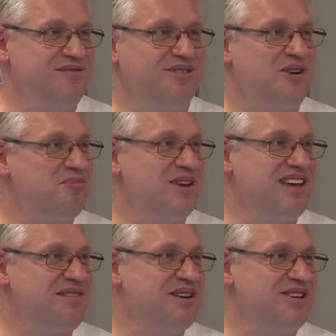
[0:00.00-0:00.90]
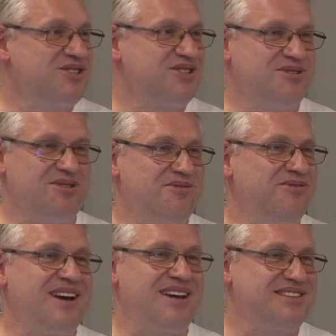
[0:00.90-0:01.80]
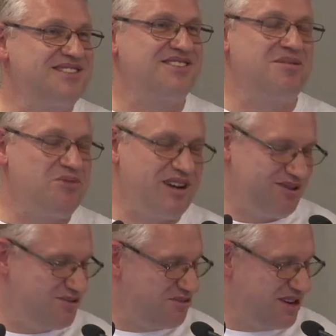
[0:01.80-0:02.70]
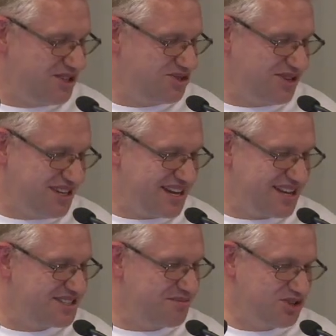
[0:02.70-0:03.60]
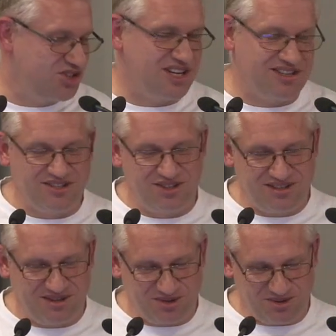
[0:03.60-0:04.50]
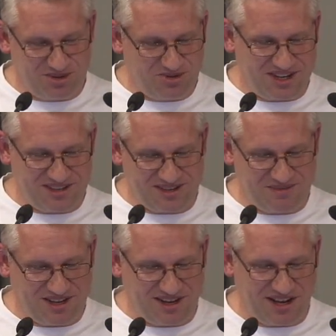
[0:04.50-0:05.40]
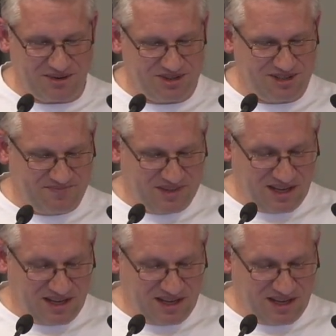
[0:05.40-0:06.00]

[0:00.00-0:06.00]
floppy image or find someone who actually has the machine and to try something out.